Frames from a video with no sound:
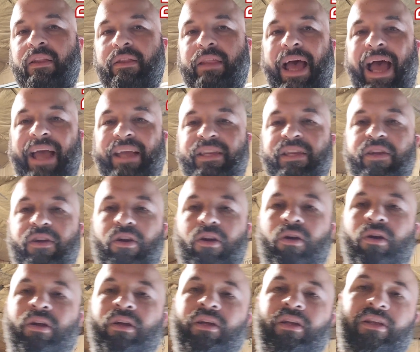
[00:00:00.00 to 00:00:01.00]
that
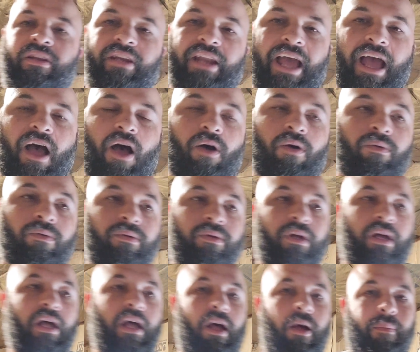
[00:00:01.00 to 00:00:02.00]
year. Now,
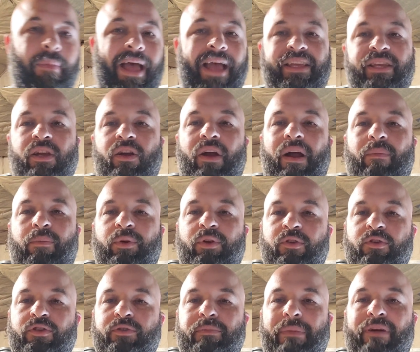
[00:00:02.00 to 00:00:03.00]
that year I
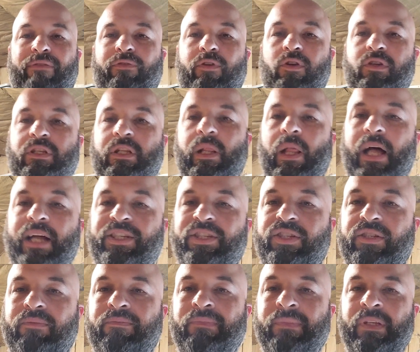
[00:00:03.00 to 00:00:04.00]
produced my first
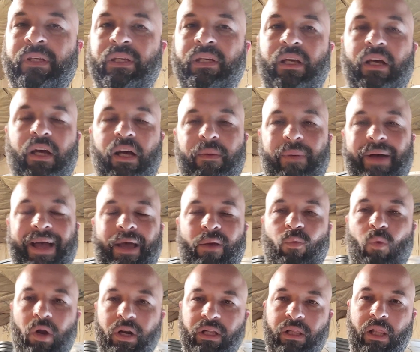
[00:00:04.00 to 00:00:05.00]
clutch. I had
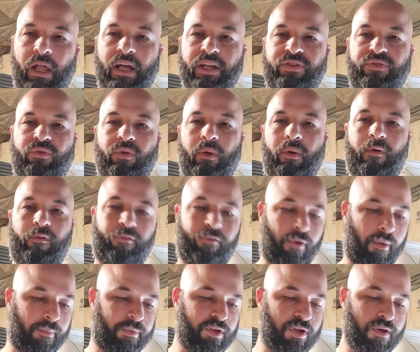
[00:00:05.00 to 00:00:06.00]
1 clutch
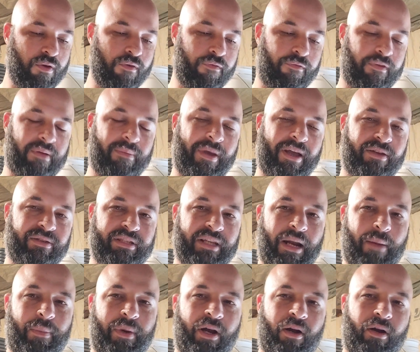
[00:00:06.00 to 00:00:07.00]
from 2 females
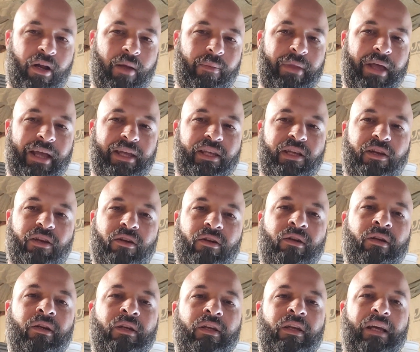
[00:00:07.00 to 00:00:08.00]
that I paired up that
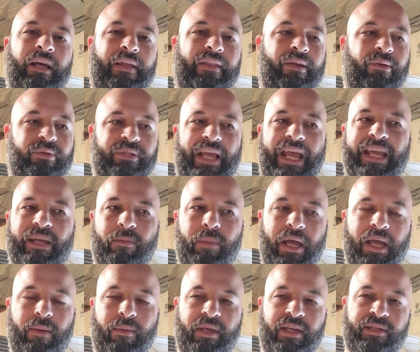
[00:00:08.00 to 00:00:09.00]
year. I think it was 8
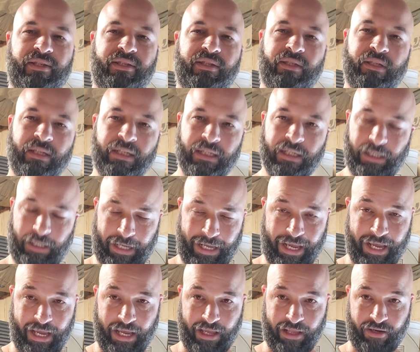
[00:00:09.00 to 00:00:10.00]
babies.
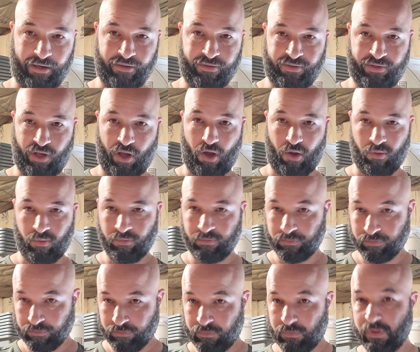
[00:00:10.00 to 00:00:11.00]
And so,
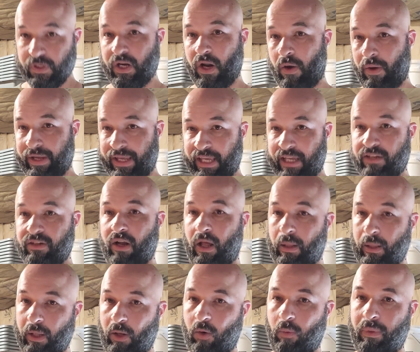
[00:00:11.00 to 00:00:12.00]
again,
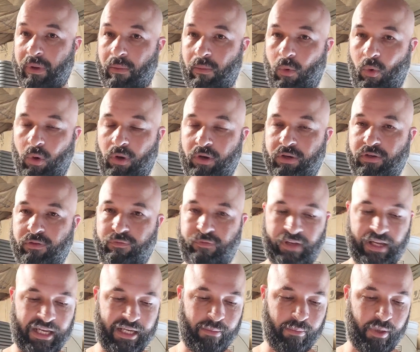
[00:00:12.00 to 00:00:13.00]
a little bit more to
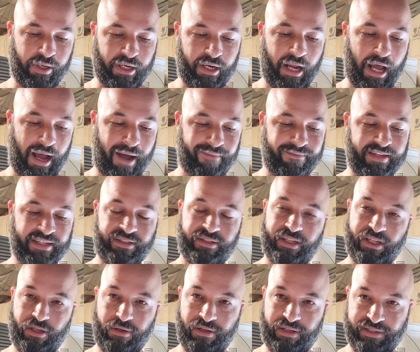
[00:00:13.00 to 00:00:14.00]
feed, but
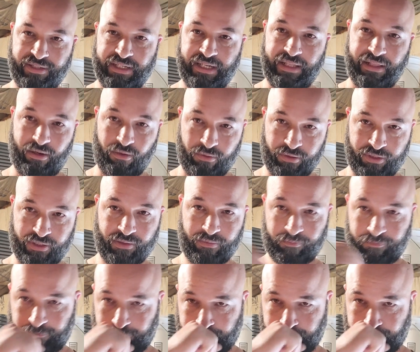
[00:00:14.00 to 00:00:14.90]
obviously you can see there was,